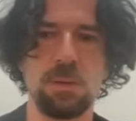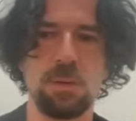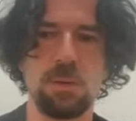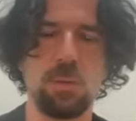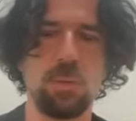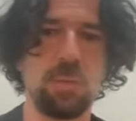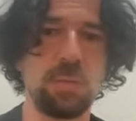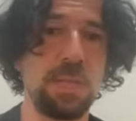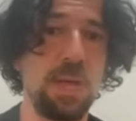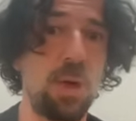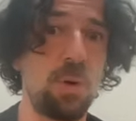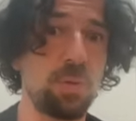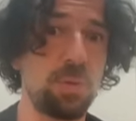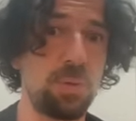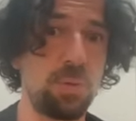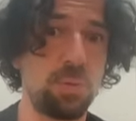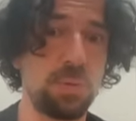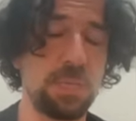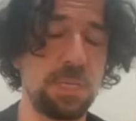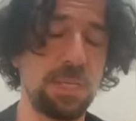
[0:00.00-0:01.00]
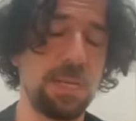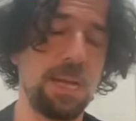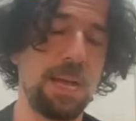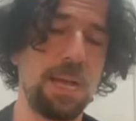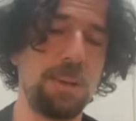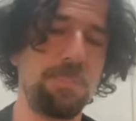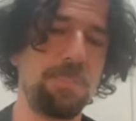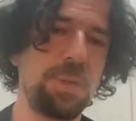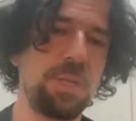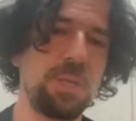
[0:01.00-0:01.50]
without using
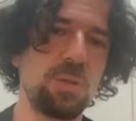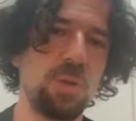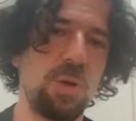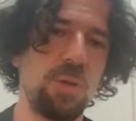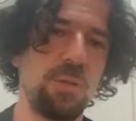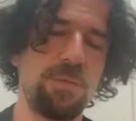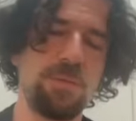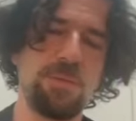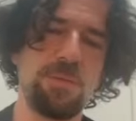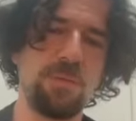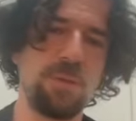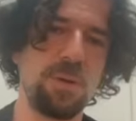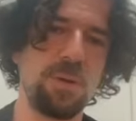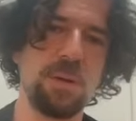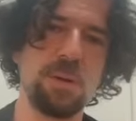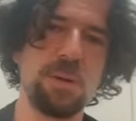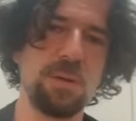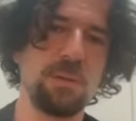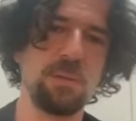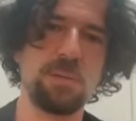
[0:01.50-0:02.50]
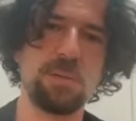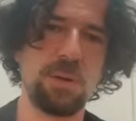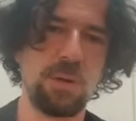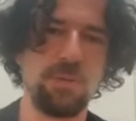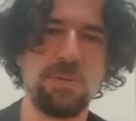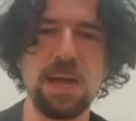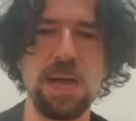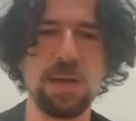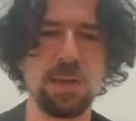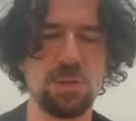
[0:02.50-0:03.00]
a bit of
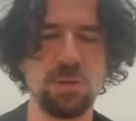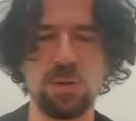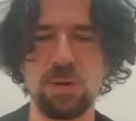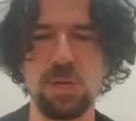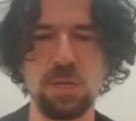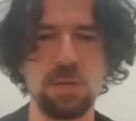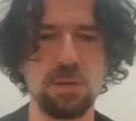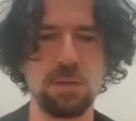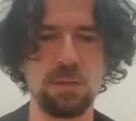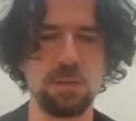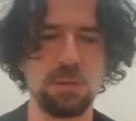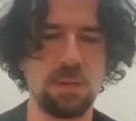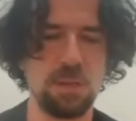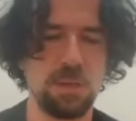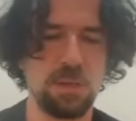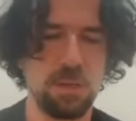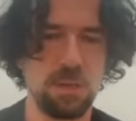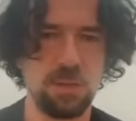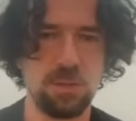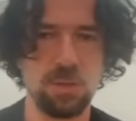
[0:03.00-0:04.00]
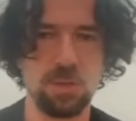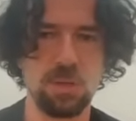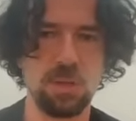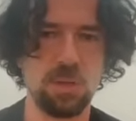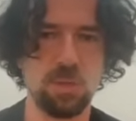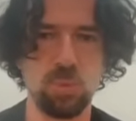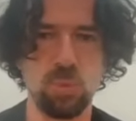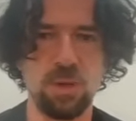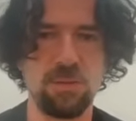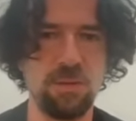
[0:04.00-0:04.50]
refactoring in order
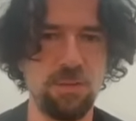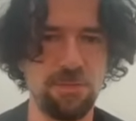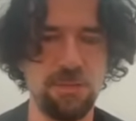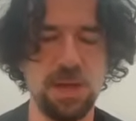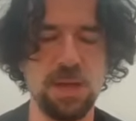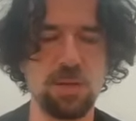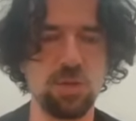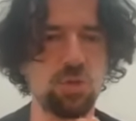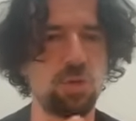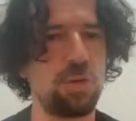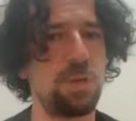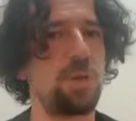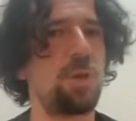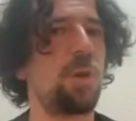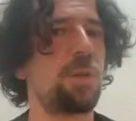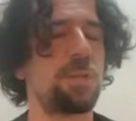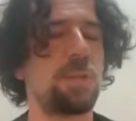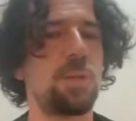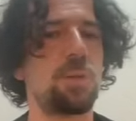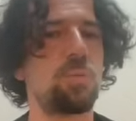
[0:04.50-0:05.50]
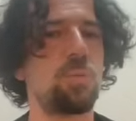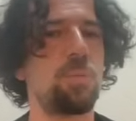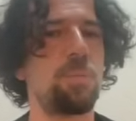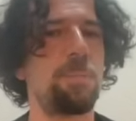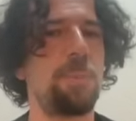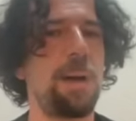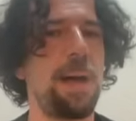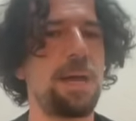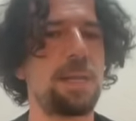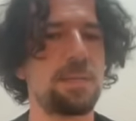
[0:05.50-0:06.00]
to have a function, in order to
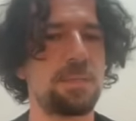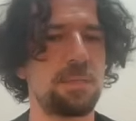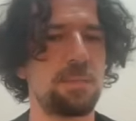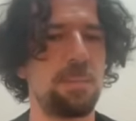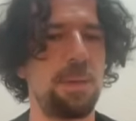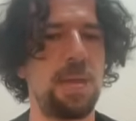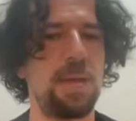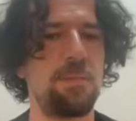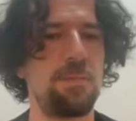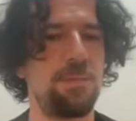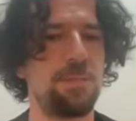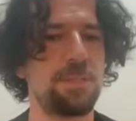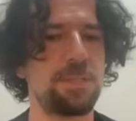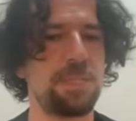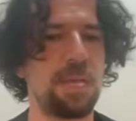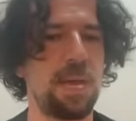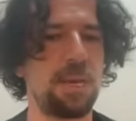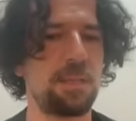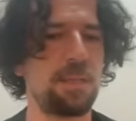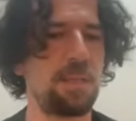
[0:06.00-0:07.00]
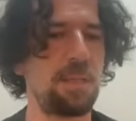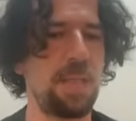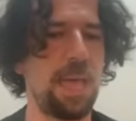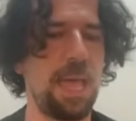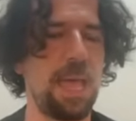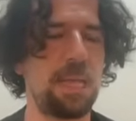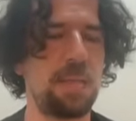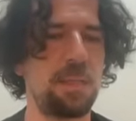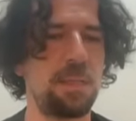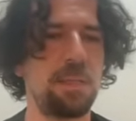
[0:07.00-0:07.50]
parse my start and
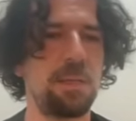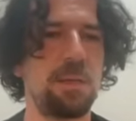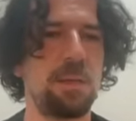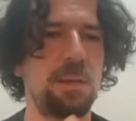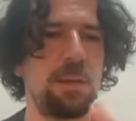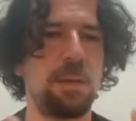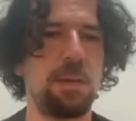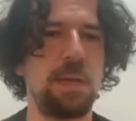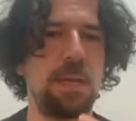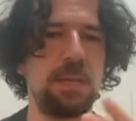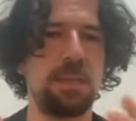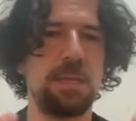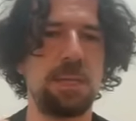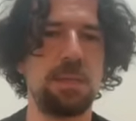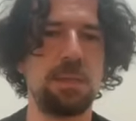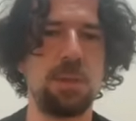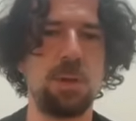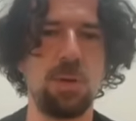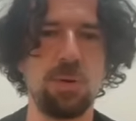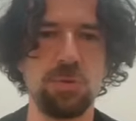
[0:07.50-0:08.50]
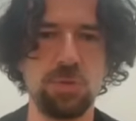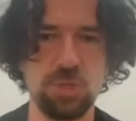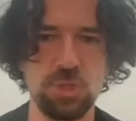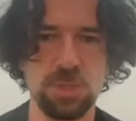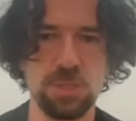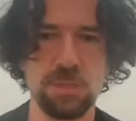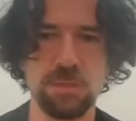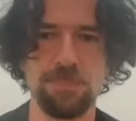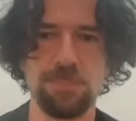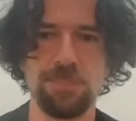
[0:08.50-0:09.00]
end, and then the logic.